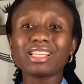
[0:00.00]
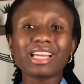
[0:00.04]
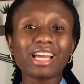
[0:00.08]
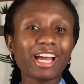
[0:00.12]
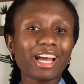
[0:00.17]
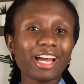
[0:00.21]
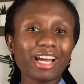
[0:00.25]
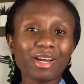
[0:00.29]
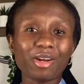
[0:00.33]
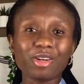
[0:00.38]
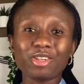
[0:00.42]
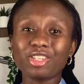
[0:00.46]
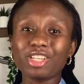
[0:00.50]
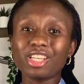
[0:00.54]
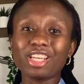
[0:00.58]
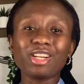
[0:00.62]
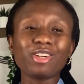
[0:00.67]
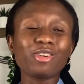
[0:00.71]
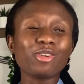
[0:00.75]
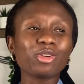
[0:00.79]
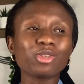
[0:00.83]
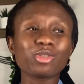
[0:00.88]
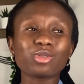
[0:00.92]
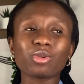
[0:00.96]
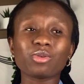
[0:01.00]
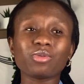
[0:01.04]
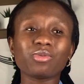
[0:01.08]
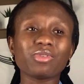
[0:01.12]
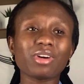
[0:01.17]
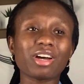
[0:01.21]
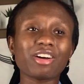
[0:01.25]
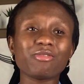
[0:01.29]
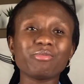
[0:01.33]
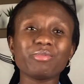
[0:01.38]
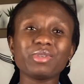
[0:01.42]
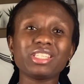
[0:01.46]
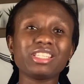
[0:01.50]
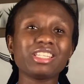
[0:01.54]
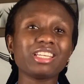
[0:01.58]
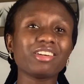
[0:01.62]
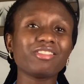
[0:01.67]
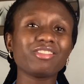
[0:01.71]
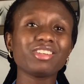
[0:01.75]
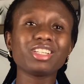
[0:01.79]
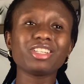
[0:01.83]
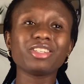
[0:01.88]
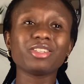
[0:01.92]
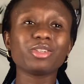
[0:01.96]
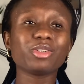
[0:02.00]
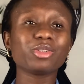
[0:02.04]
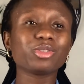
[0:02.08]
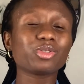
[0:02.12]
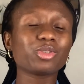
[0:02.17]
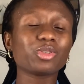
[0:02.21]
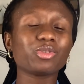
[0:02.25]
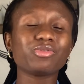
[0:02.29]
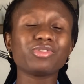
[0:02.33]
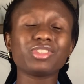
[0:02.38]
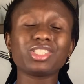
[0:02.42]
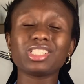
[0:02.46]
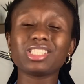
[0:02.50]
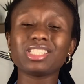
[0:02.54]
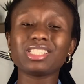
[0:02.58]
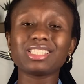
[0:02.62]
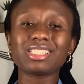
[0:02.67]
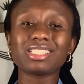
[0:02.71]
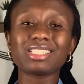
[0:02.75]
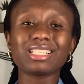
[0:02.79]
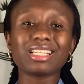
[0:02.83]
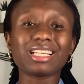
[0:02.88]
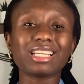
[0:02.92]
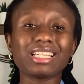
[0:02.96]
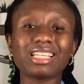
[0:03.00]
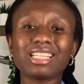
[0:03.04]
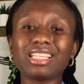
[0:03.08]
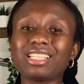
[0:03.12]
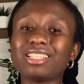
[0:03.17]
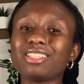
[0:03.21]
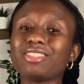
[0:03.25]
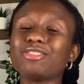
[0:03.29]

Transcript: I've been hearing a lot of gist like,